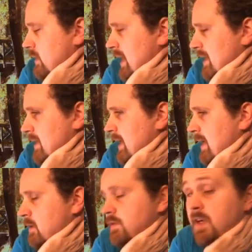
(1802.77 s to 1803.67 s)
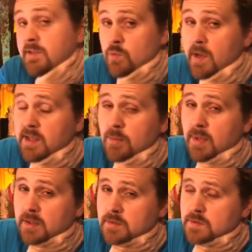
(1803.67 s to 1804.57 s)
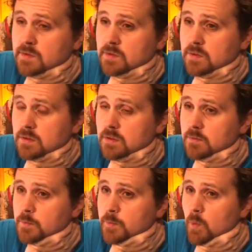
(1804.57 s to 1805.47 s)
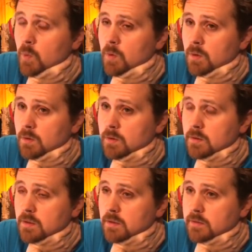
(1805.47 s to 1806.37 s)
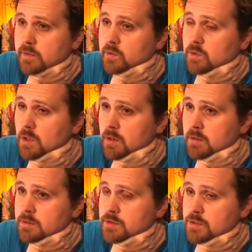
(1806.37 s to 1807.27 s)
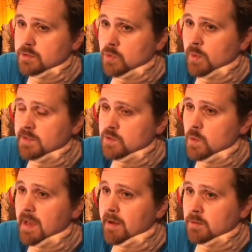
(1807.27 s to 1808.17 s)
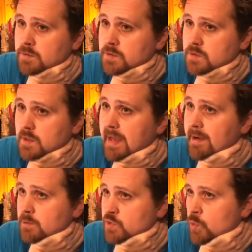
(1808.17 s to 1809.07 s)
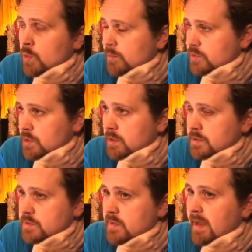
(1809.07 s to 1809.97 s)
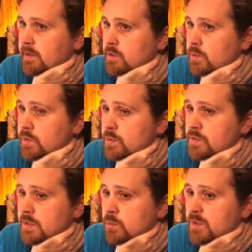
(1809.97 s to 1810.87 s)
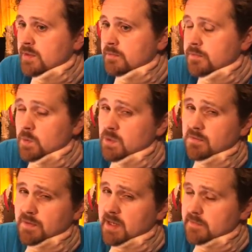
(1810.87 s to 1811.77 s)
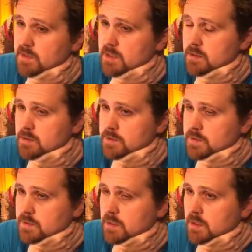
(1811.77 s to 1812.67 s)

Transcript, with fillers: Yankee Candle does recommend for the large 22 ounce house warmer jars that you use them within four to five years.